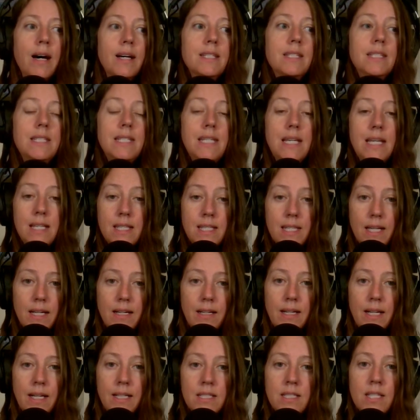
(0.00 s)

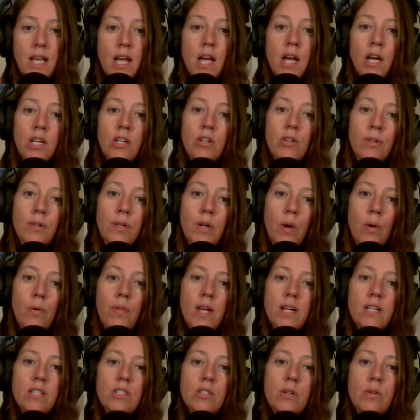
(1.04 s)
seasickness, you'll know
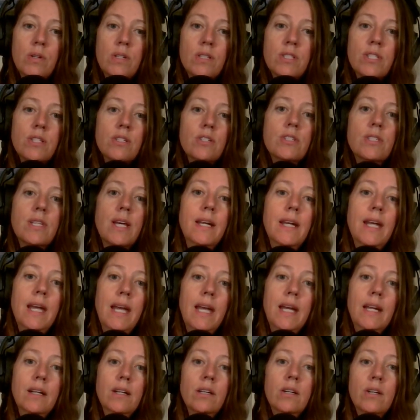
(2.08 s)
that as soon as there's an
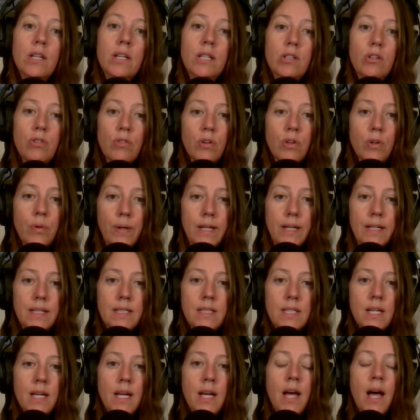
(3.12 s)
incongruent,